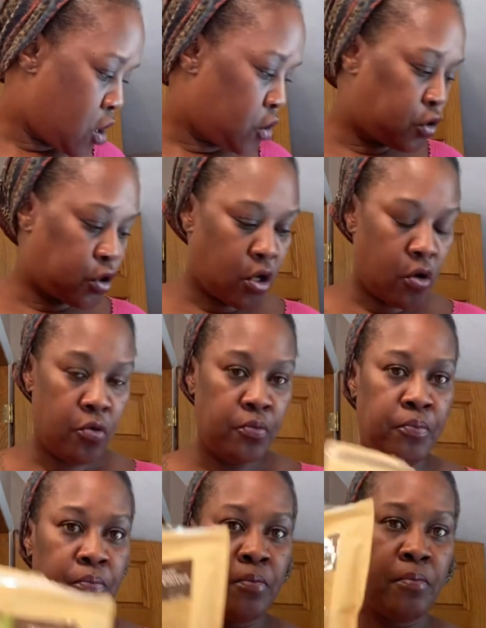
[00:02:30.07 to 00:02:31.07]
So
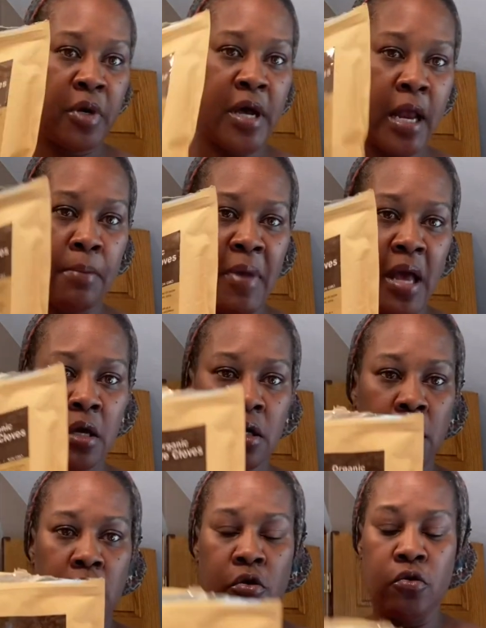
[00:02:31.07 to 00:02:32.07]
got a bag of
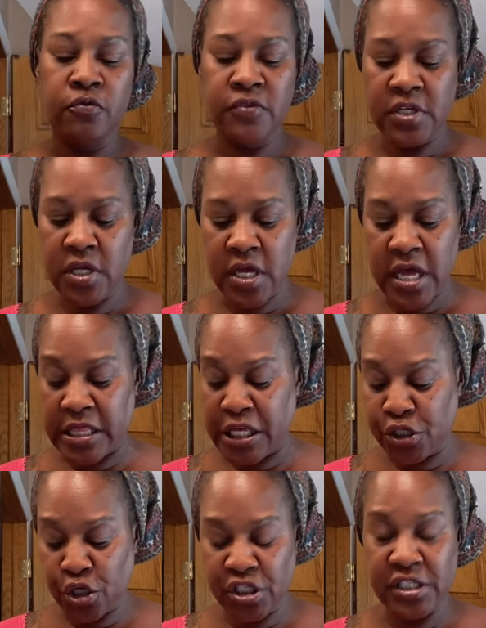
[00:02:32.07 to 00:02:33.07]
cloves. And these
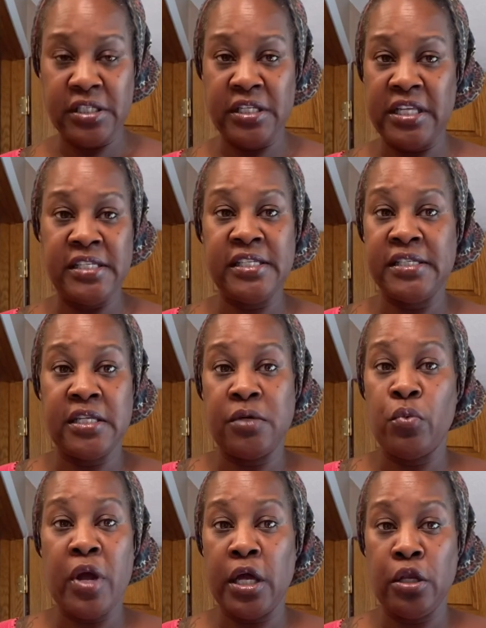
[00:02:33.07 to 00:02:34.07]
are just, this is the
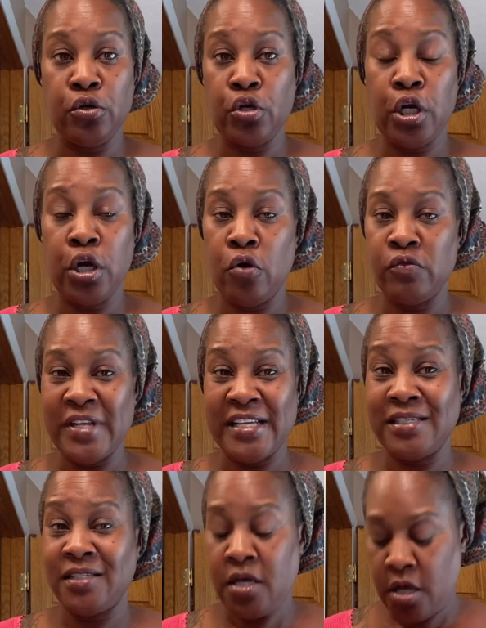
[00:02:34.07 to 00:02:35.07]
regular cloves
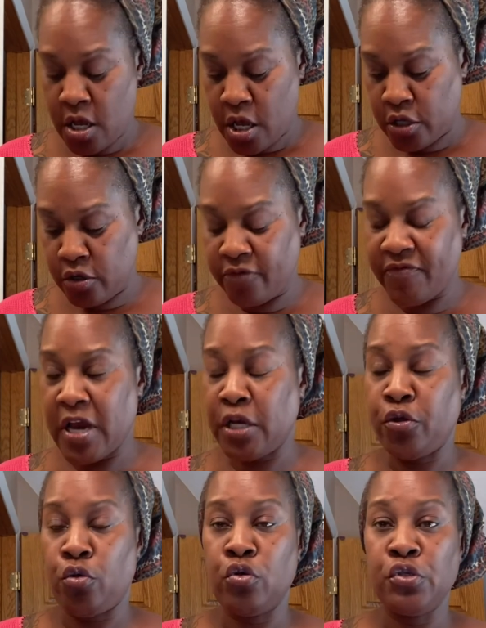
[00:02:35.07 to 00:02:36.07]
that you can find at the
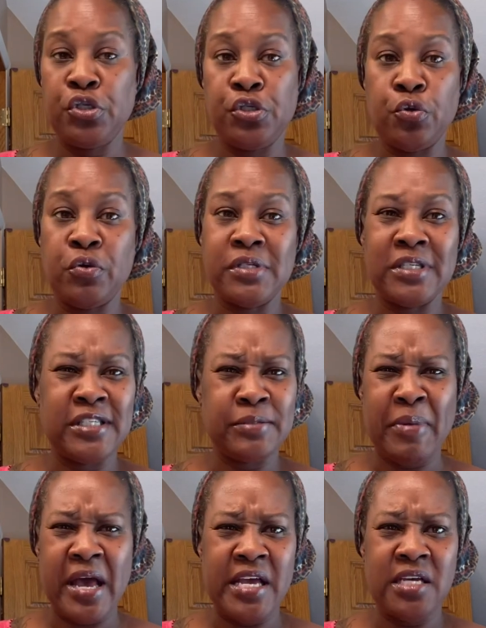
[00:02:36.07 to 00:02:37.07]
grocery store. It's a
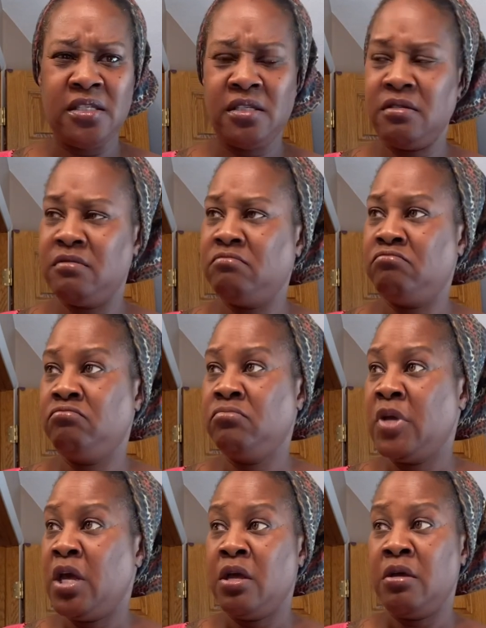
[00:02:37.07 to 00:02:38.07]
spice.
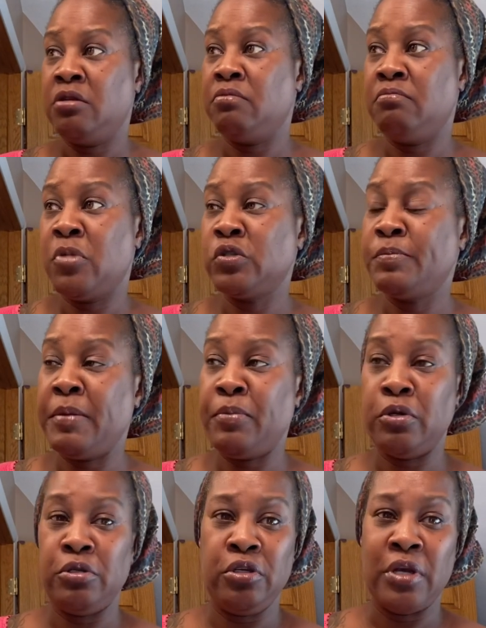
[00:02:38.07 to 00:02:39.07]
Most
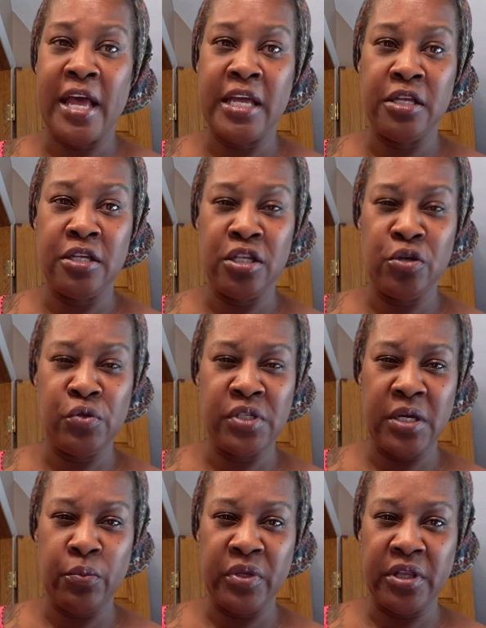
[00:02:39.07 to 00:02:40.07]
people, you know, use
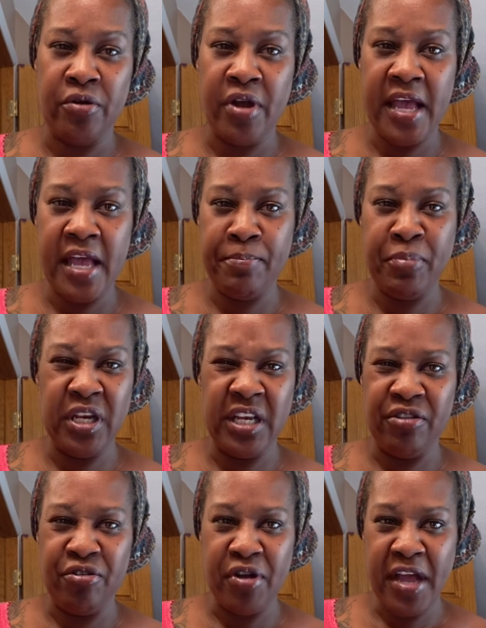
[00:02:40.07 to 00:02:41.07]
it with their hand, put it in
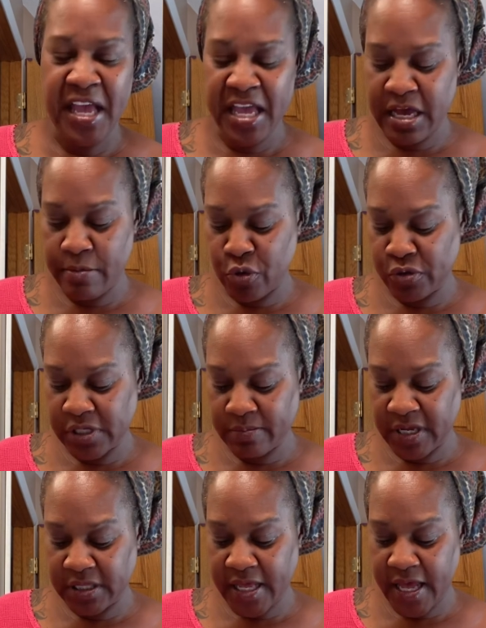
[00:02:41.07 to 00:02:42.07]
their ham or something
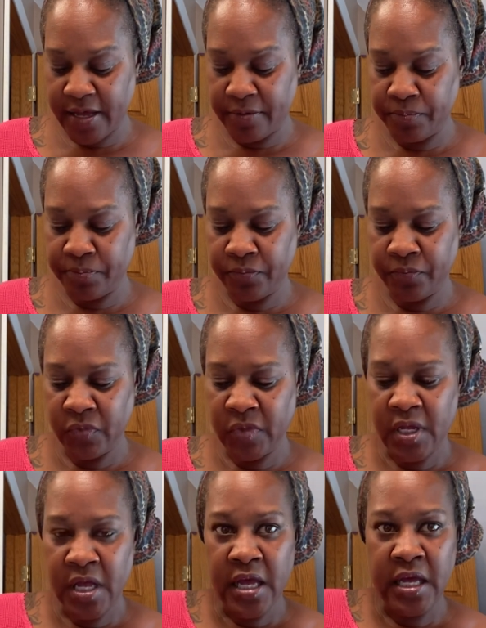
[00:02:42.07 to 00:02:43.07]
like that.
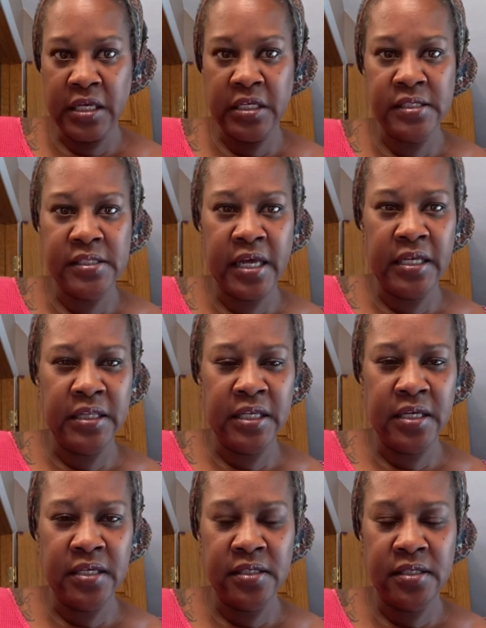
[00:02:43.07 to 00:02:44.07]
It looks like
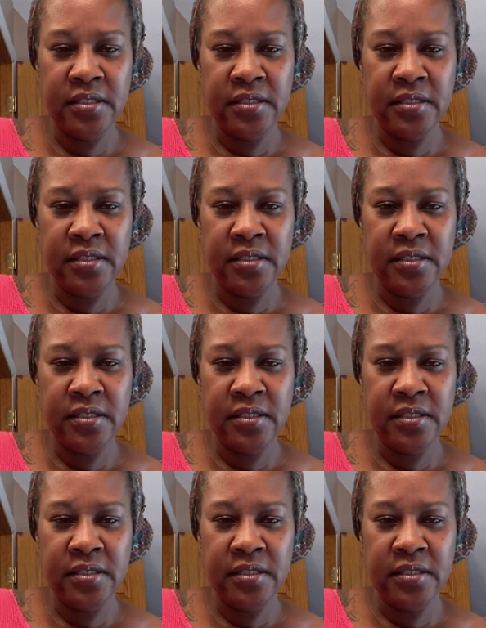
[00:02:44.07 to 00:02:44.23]
this.